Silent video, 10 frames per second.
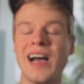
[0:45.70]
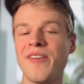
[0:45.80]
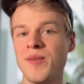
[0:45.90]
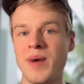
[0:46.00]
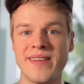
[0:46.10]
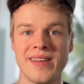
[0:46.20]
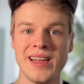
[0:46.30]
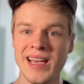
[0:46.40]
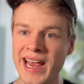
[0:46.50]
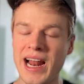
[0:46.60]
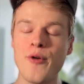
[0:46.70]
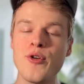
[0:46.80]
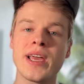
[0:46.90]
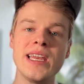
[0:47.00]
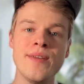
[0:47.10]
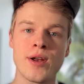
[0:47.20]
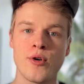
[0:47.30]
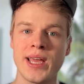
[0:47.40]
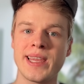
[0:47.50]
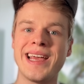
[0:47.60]
customize it, and how you can even
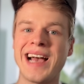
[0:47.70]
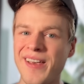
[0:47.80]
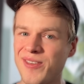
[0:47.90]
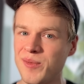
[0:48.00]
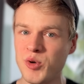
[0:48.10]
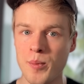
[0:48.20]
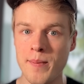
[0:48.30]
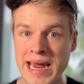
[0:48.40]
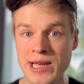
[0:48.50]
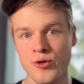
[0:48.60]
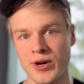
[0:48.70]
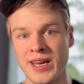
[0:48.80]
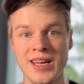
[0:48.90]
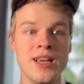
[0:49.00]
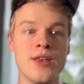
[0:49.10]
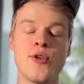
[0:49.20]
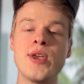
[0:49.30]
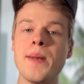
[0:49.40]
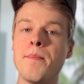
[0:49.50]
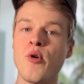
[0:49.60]
connect a custom domain to it so
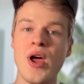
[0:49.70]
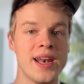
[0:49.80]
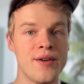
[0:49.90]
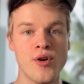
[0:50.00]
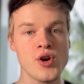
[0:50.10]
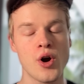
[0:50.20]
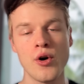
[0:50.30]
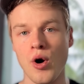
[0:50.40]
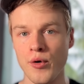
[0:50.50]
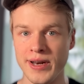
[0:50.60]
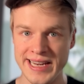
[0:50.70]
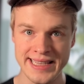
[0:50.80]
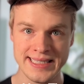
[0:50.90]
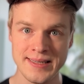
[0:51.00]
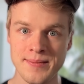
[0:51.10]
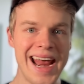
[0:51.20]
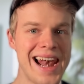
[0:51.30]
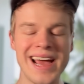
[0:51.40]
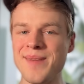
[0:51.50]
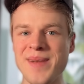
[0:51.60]
you can brand it for your own needs.
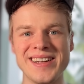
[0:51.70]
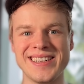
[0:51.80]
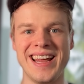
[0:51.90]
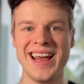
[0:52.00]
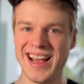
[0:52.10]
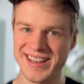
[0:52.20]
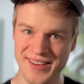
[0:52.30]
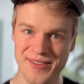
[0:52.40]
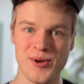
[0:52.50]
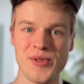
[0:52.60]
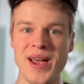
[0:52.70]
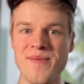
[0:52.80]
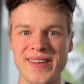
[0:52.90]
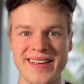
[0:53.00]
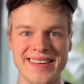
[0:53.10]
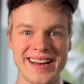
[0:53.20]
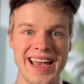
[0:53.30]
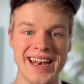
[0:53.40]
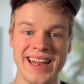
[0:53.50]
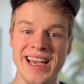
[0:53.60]
And like I mentioned, and I just want to emphasize it
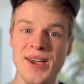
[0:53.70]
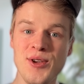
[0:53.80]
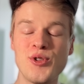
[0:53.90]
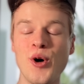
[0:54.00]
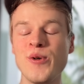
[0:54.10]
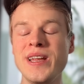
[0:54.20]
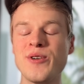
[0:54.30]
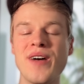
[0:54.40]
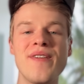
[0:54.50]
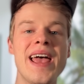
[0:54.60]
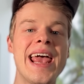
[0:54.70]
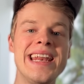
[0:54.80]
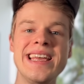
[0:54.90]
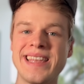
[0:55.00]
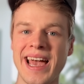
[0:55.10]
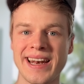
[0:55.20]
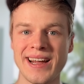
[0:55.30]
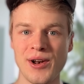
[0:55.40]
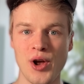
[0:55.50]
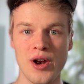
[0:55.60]
again, you don't need to have any
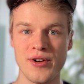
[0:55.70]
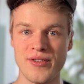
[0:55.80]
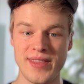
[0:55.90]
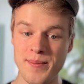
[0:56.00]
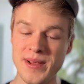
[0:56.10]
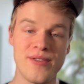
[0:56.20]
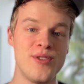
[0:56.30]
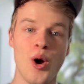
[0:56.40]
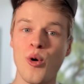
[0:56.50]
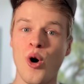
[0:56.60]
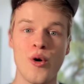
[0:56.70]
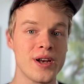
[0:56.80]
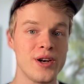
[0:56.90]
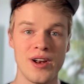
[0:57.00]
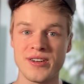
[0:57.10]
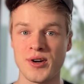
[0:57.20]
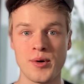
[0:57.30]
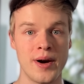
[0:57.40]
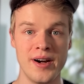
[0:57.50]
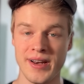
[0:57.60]
technical knowledge. That means no coding knowledge
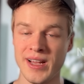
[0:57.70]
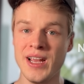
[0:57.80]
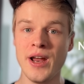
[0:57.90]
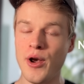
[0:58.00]
required,